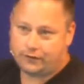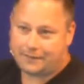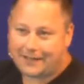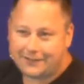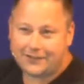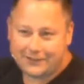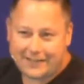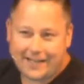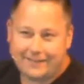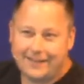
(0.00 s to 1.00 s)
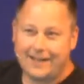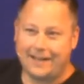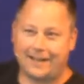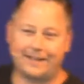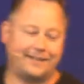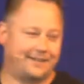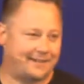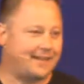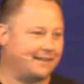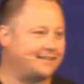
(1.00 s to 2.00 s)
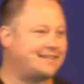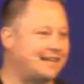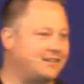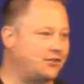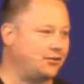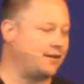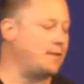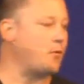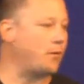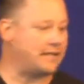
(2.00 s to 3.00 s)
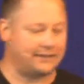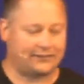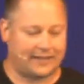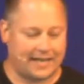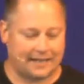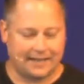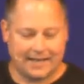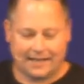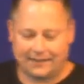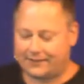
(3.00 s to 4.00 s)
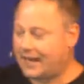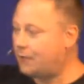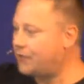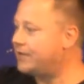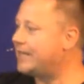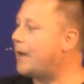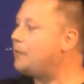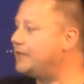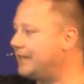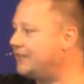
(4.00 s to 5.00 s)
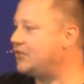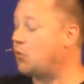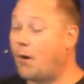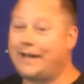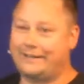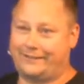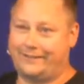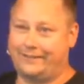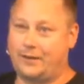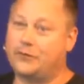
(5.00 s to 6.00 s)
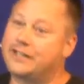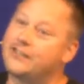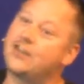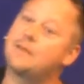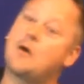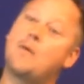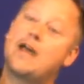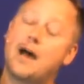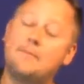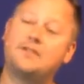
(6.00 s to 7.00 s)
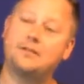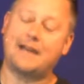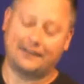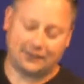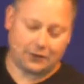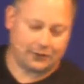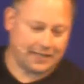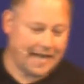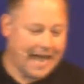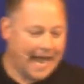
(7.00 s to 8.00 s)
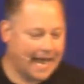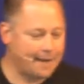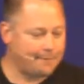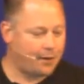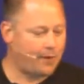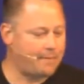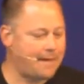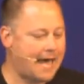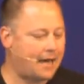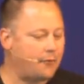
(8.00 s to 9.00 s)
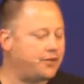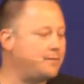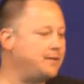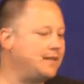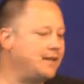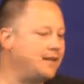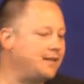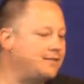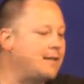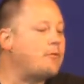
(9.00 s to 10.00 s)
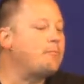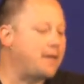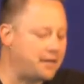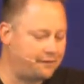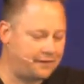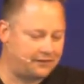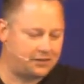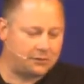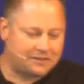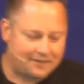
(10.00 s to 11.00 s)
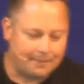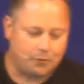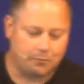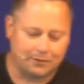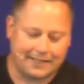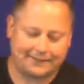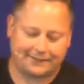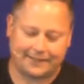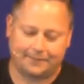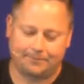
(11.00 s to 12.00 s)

You guys understand? It's a little technical there, but what he's saying is that I wanted, to, I wanted to get you twice. I wanted to get you on my way up to Macedonia and my way back. I wanted to be a, a double benefit to you, a double blessing.